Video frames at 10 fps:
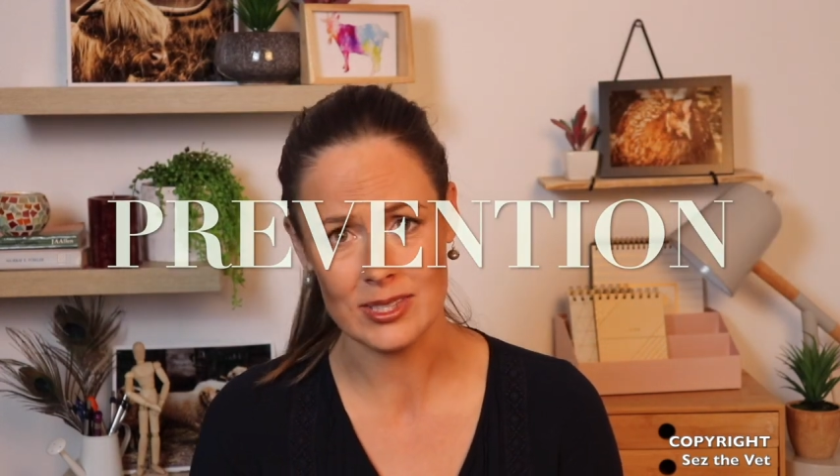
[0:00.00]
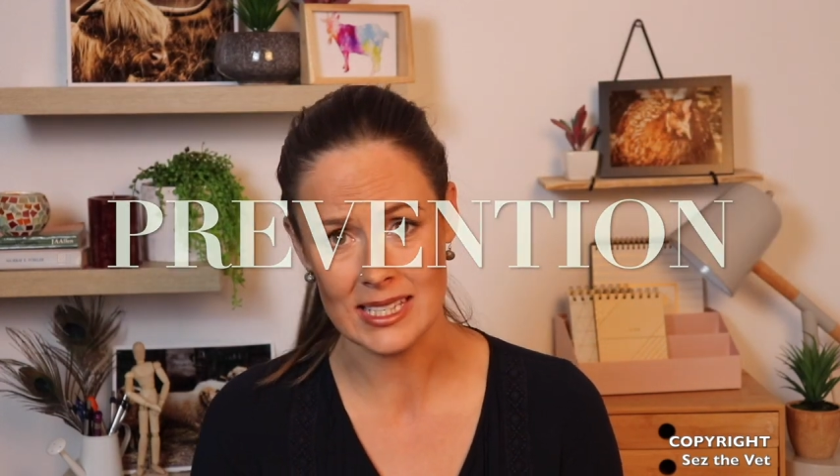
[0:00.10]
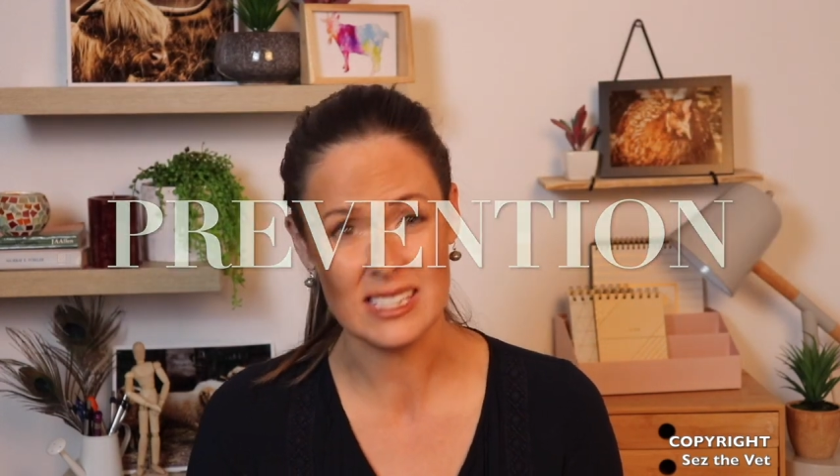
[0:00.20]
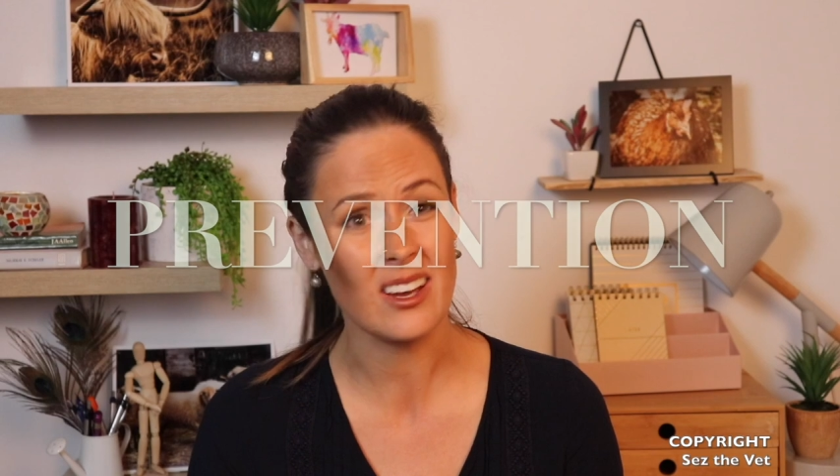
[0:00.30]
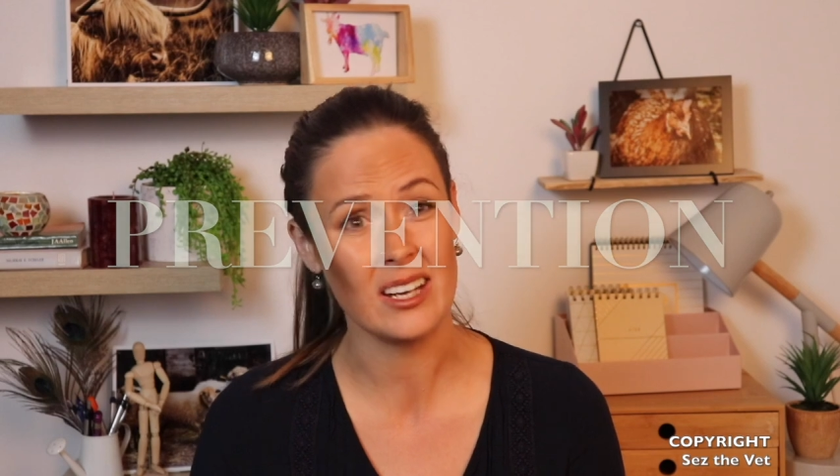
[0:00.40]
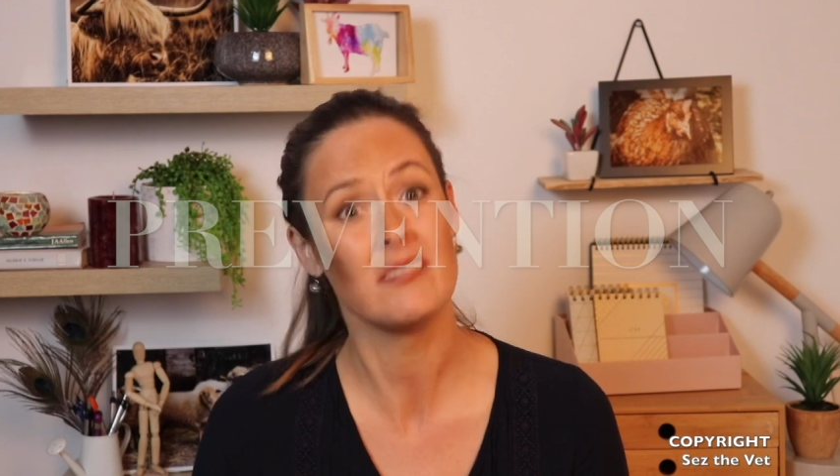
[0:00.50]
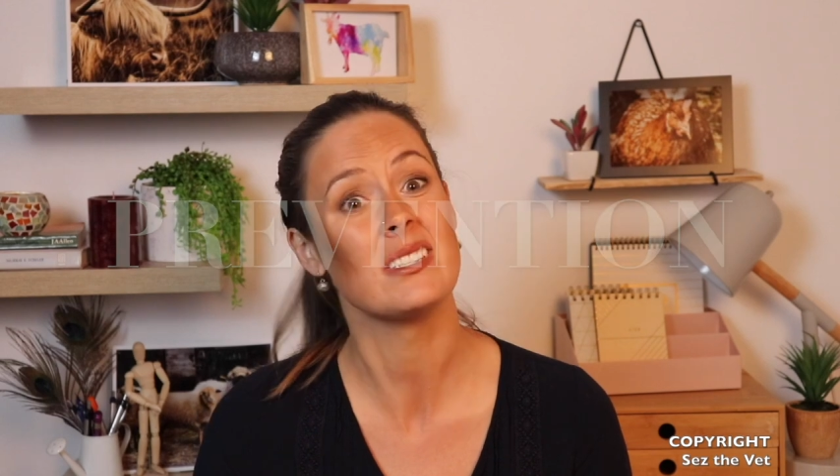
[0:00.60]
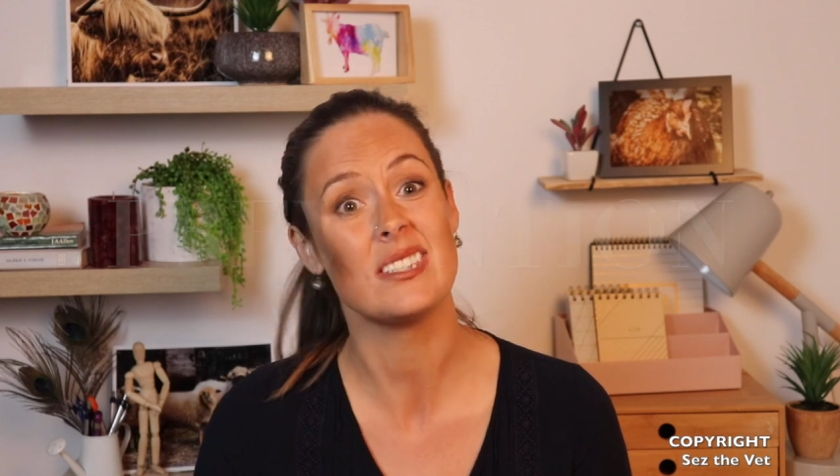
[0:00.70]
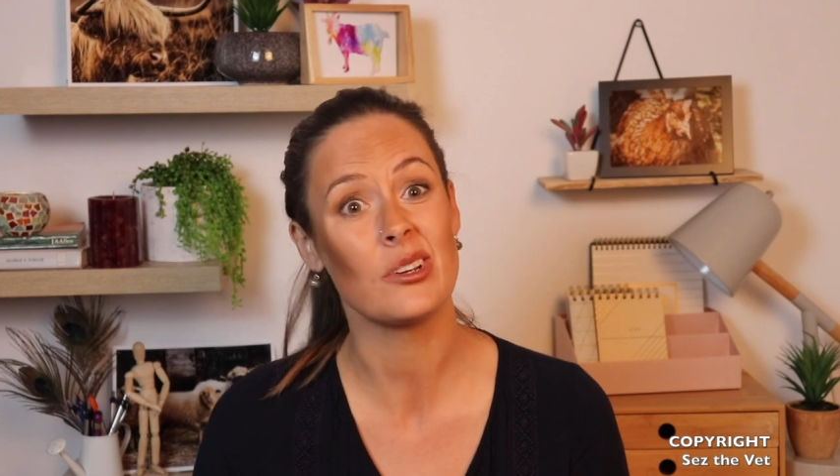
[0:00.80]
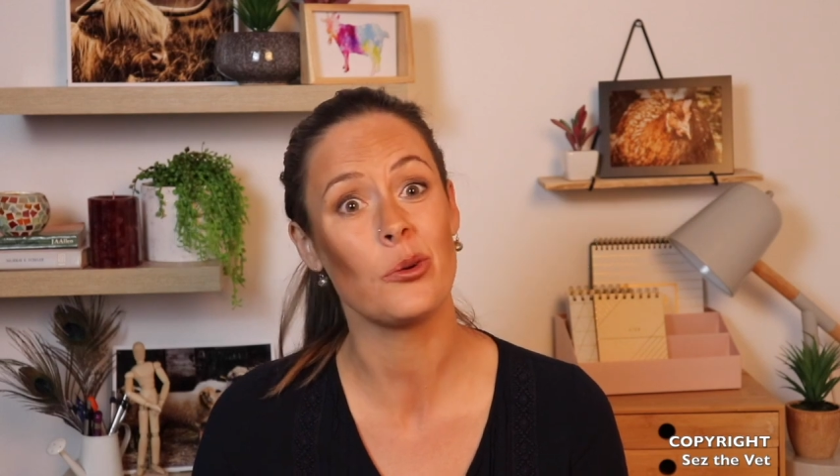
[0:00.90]
this kind of
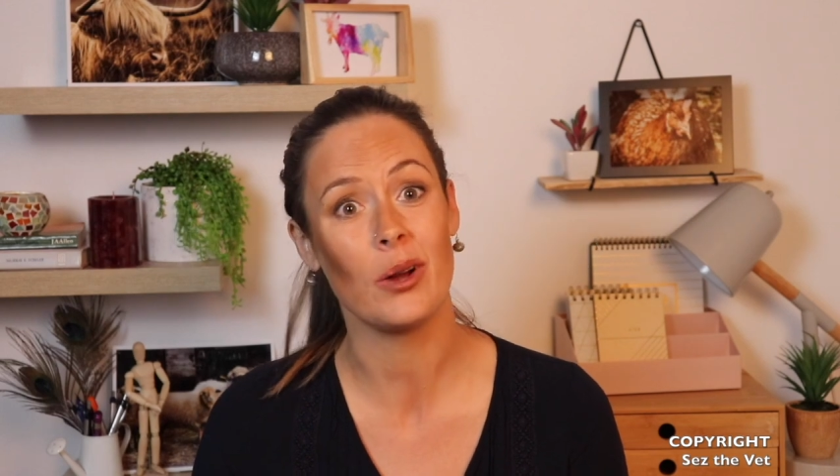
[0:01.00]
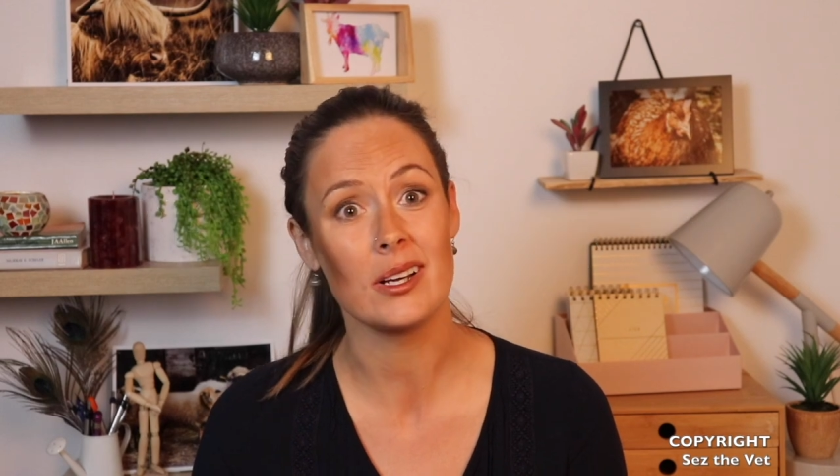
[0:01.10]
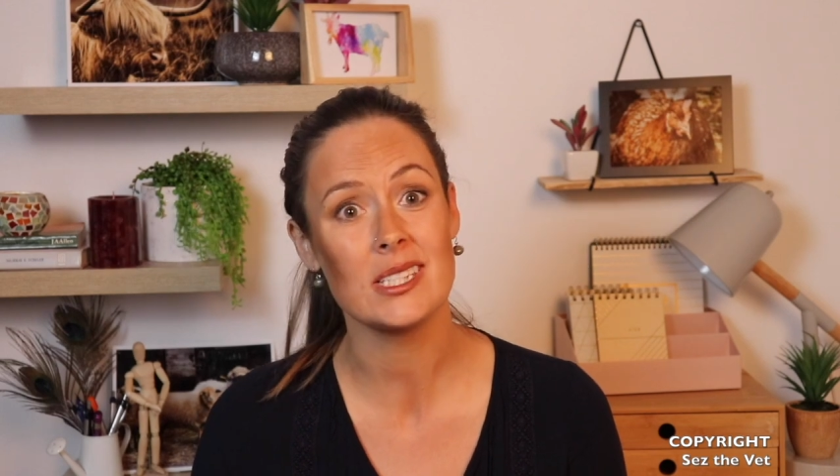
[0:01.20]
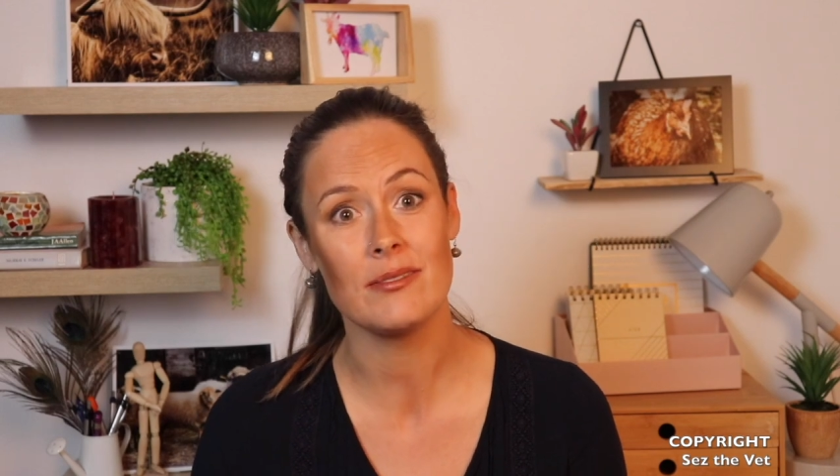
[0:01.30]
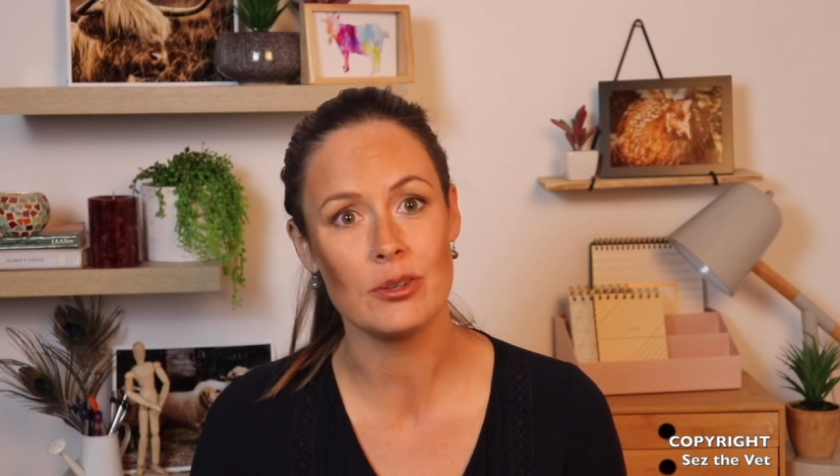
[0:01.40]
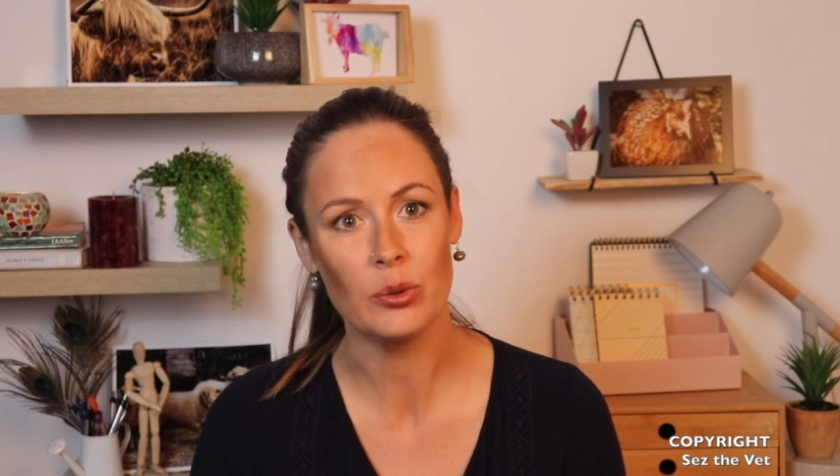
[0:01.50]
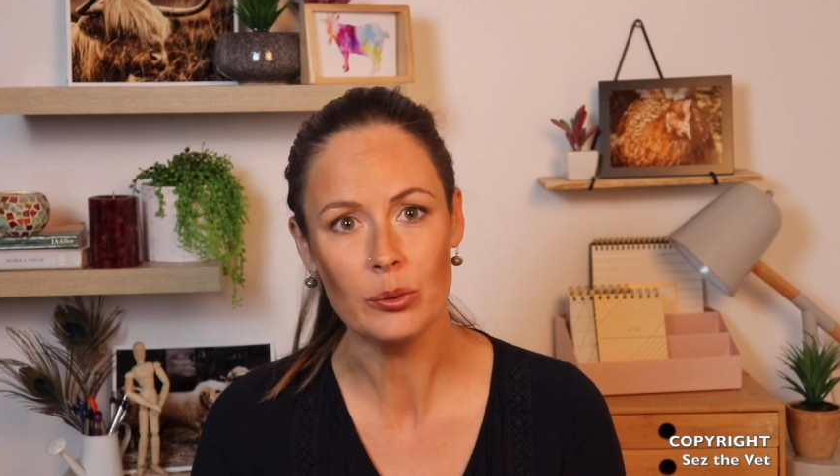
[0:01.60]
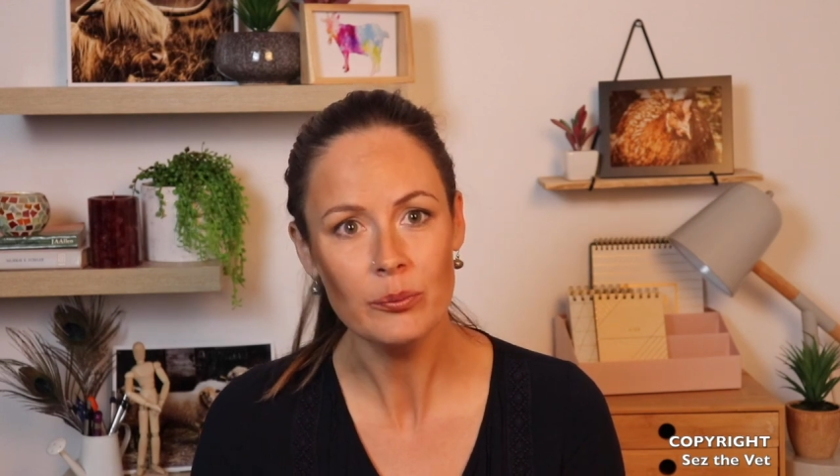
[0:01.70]
is the crux of it all.